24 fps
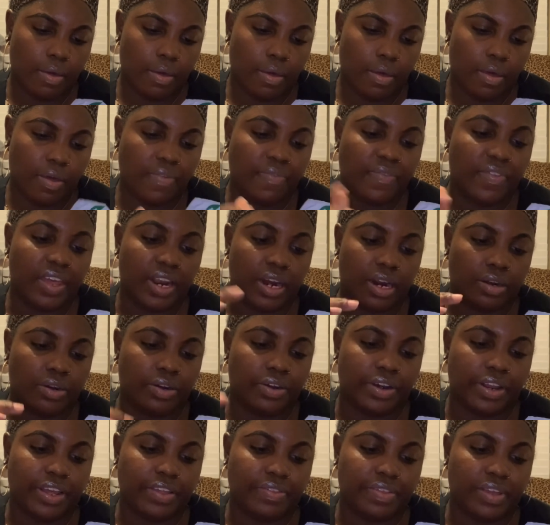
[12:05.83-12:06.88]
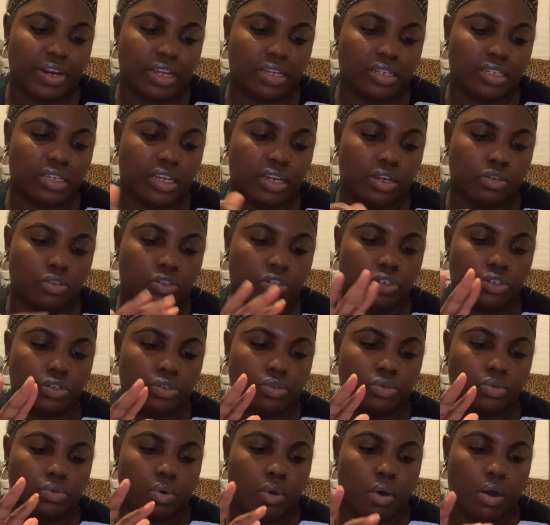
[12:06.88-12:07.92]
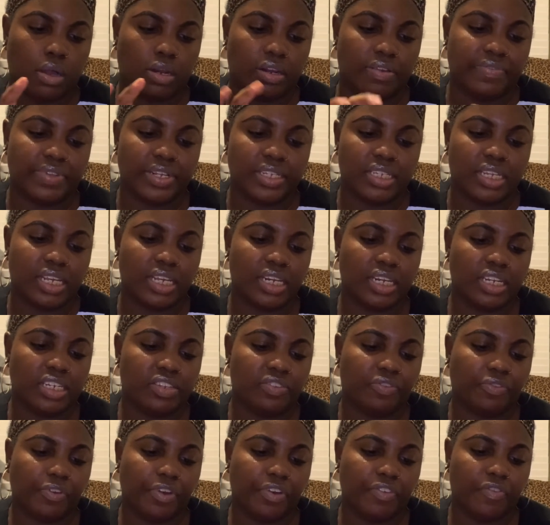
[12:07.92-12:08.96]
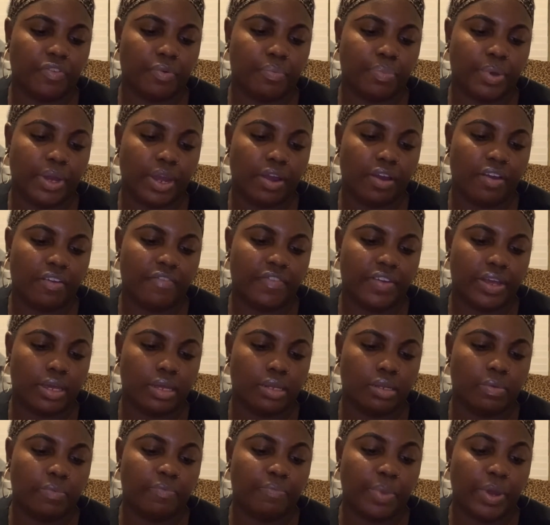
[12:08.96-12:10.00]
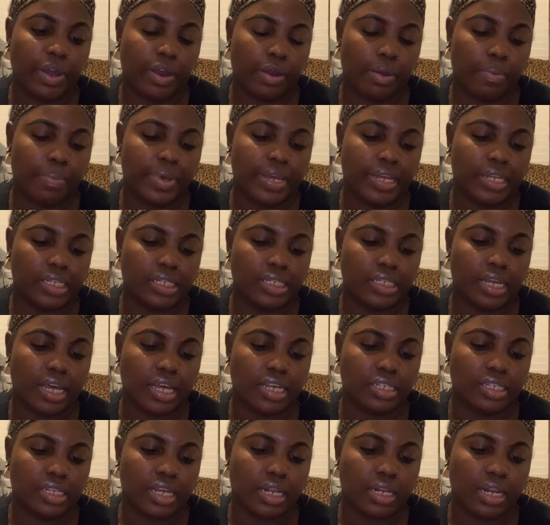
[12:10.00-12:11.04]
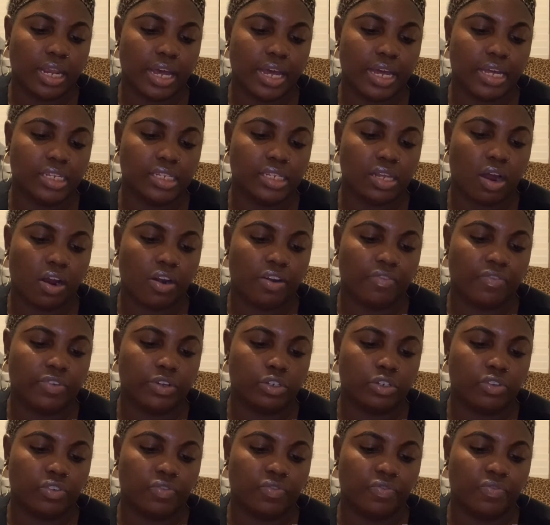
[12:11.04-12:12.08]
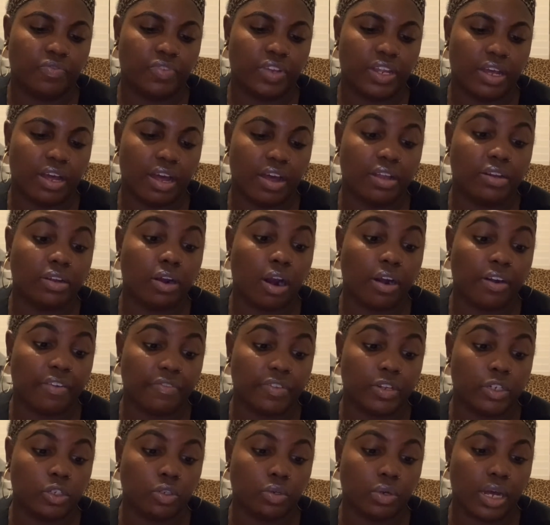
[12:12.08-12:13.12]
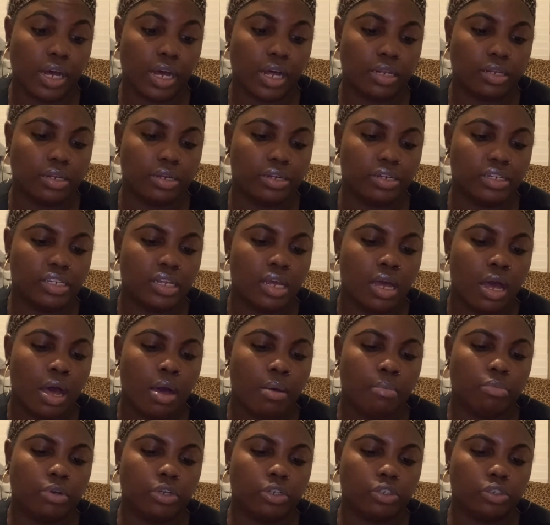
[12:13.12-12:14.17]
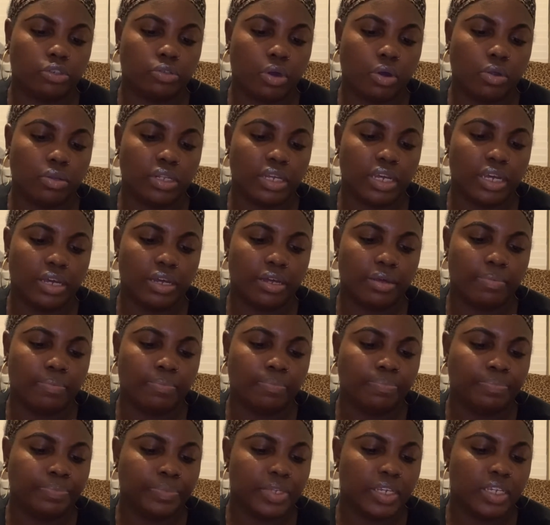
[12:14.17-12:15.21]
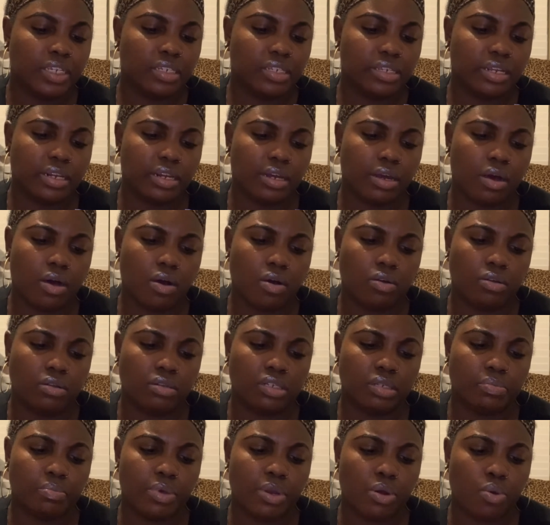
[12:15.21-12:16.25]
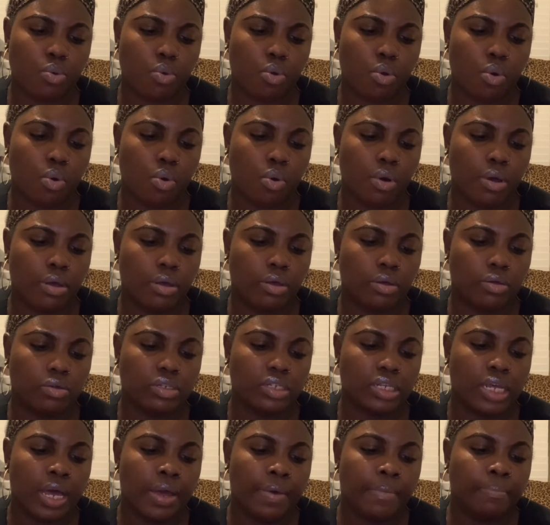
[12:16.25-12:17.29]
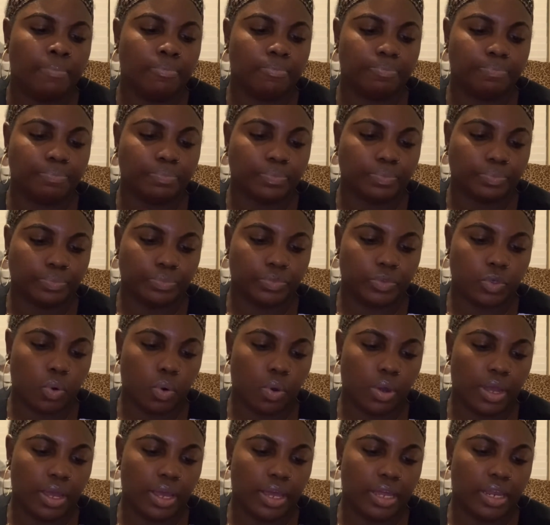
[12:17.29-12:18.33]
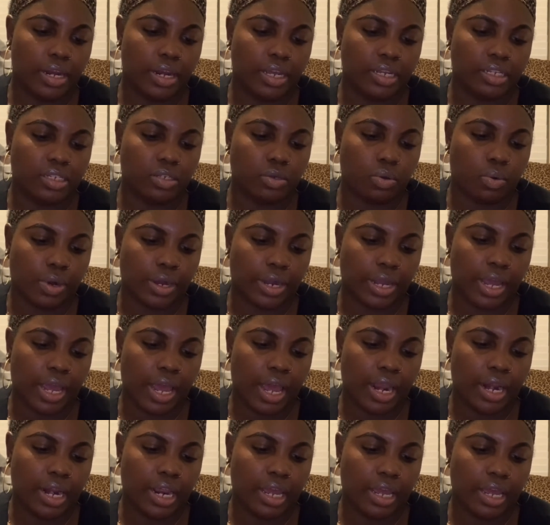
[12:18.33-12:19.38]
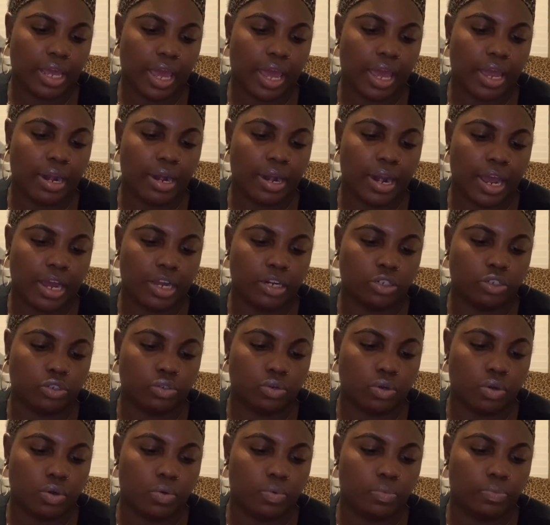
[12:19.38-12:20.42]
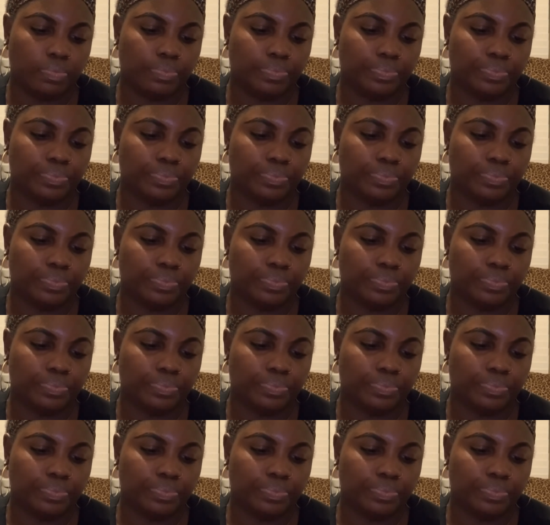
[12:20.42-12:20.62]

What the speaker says: and then underneath it, it tells you all of this, and it's free from parabens, SLS, artificial colors, petroleum, silicones, mineral oils, and it's organic and natural.